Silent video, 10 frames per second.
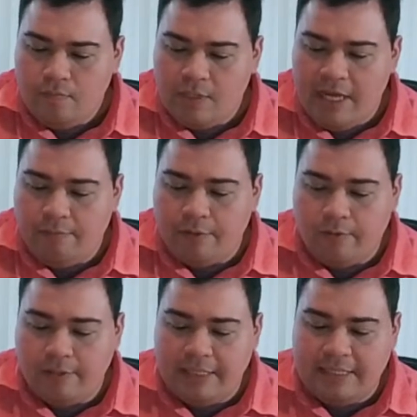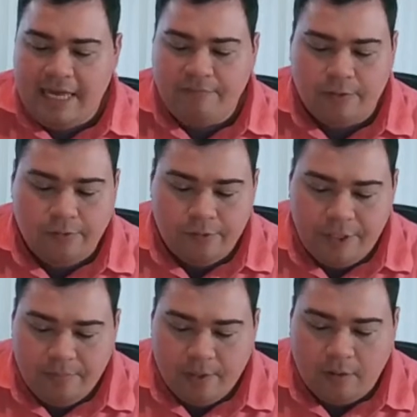Edward Cole says, they have a cruise
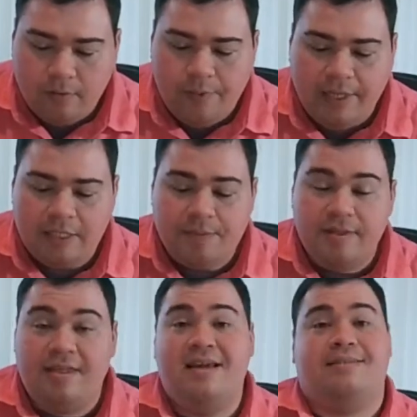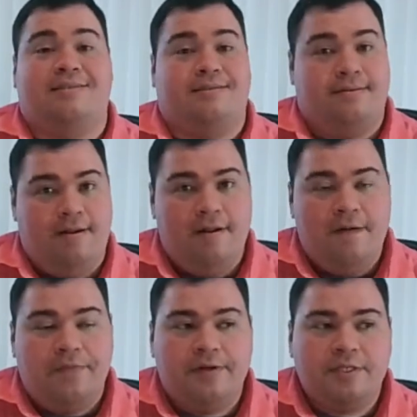ship called Queen Elizabeth? Yes.
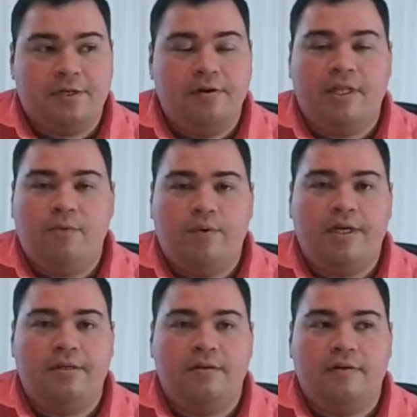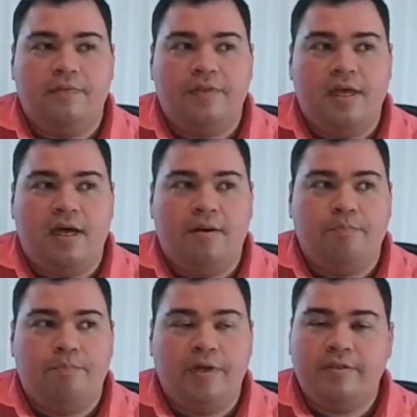There is currently one
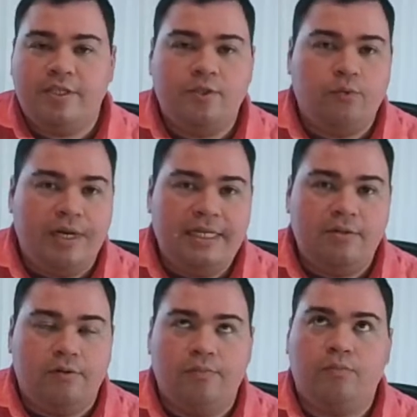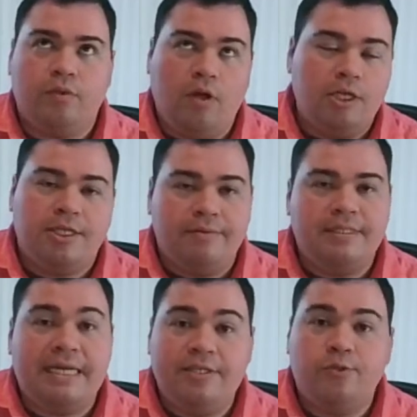built in launched, I
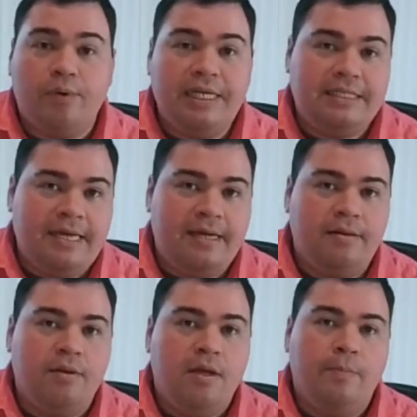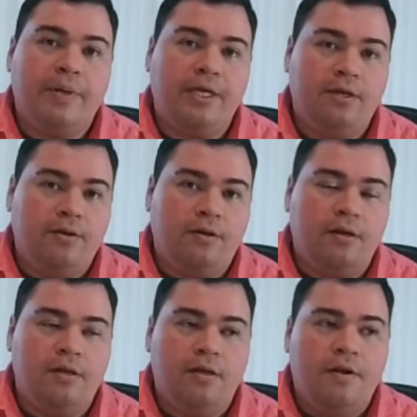would say, in 2010 by
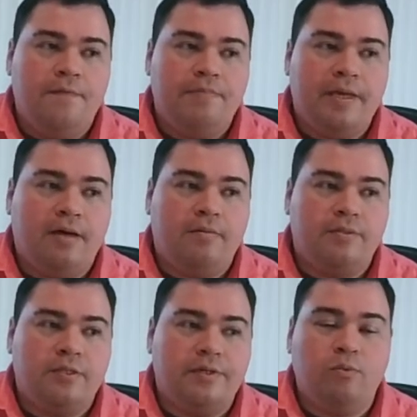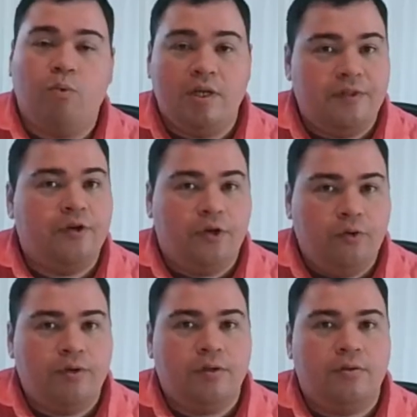Cunard. So it's one of their
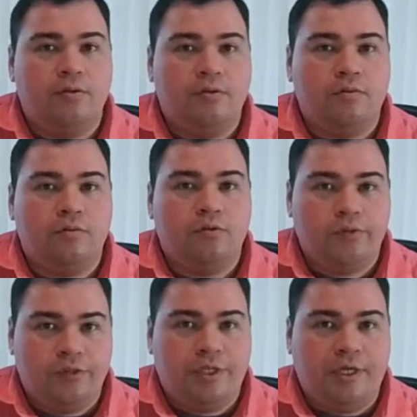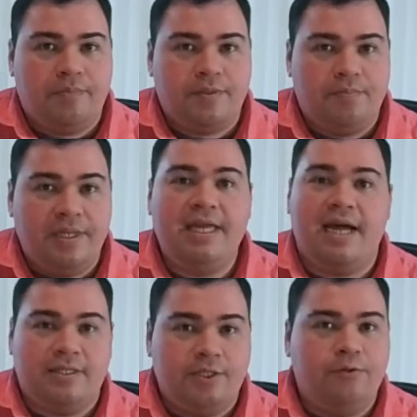newer cruise ships. But
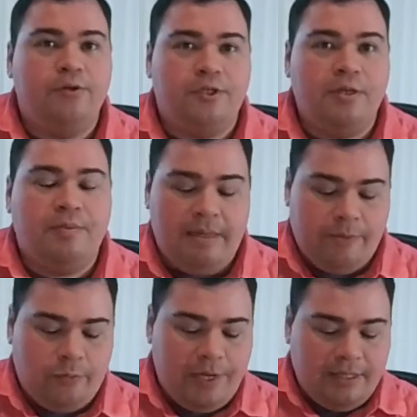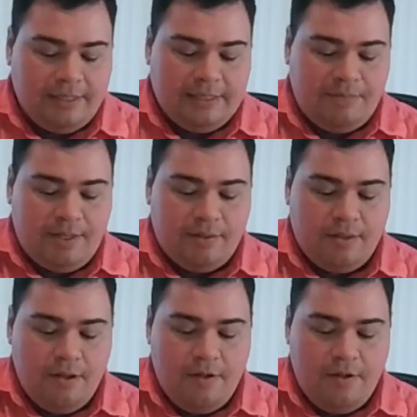yeah, it's a cruise ship named Queen Elizabeth.